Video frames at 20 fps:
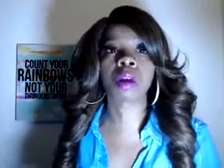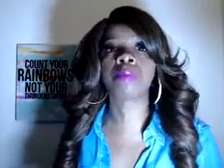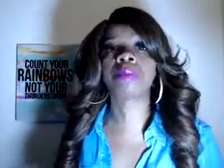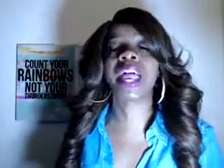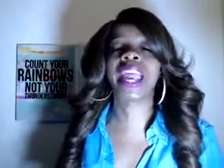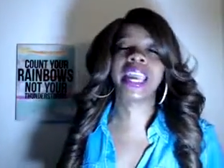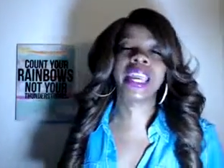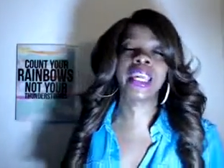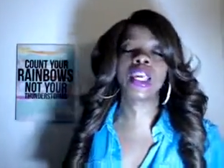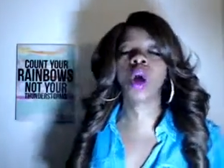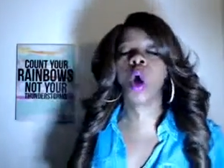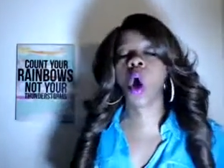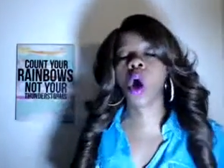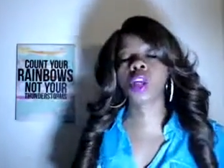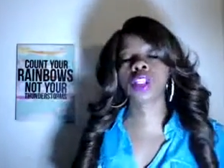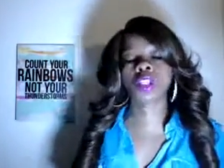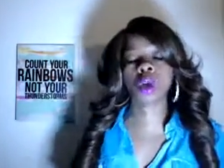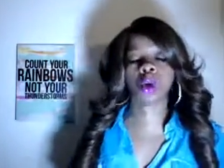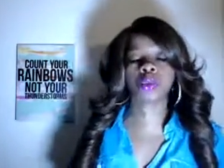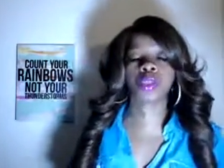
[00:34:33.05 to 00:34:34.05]
that he
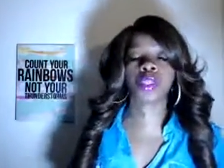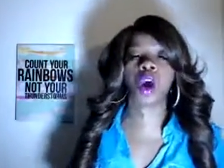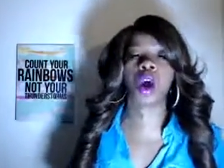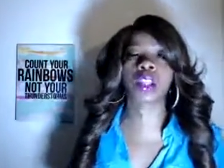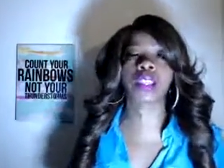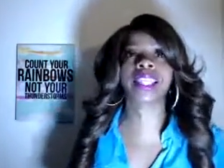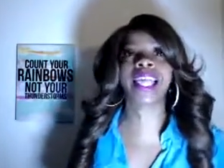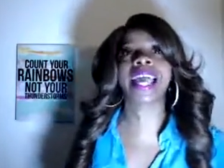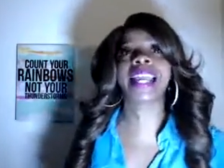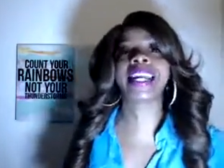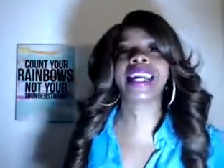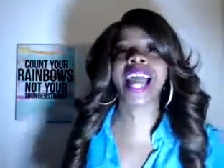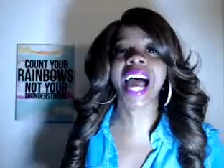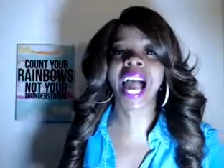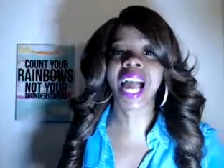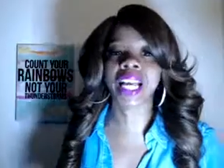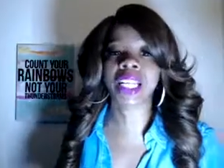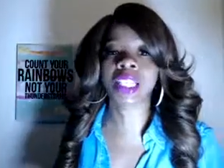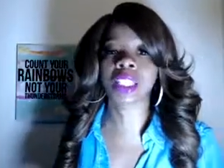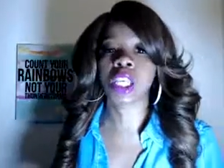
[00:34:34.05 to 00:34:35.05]
also thought that
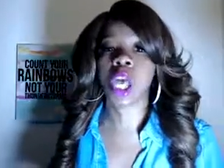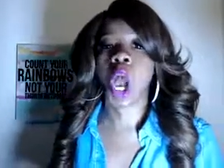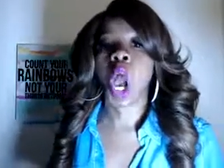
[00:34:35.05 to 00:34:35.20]
Knox